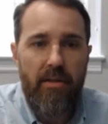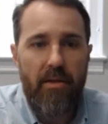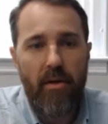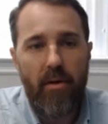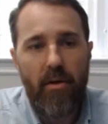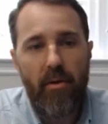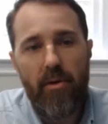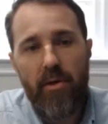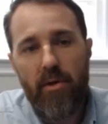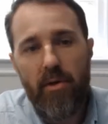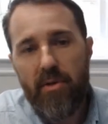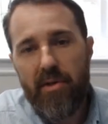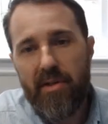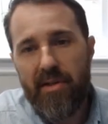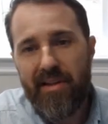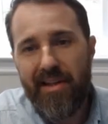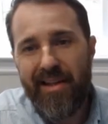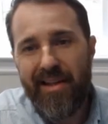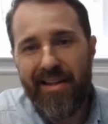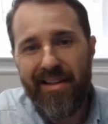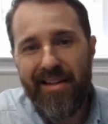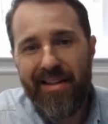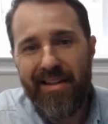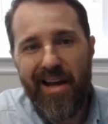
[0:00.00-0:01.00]
So you
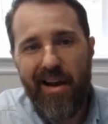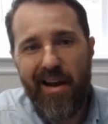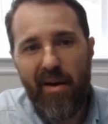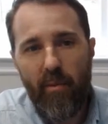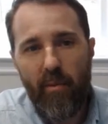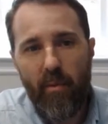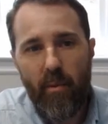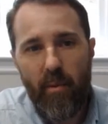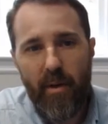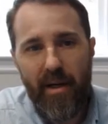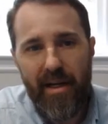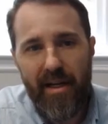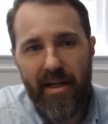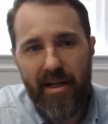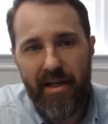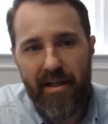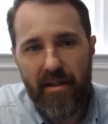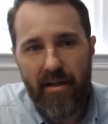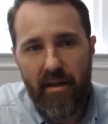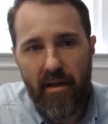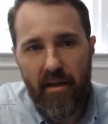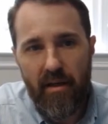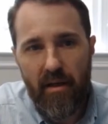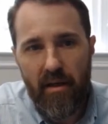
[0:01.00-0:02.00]
see that
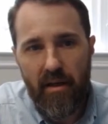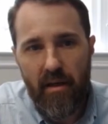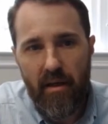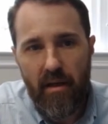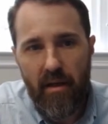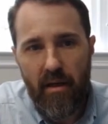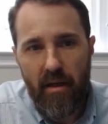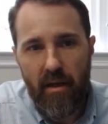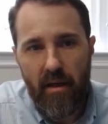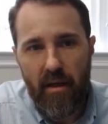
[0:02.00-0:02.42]
red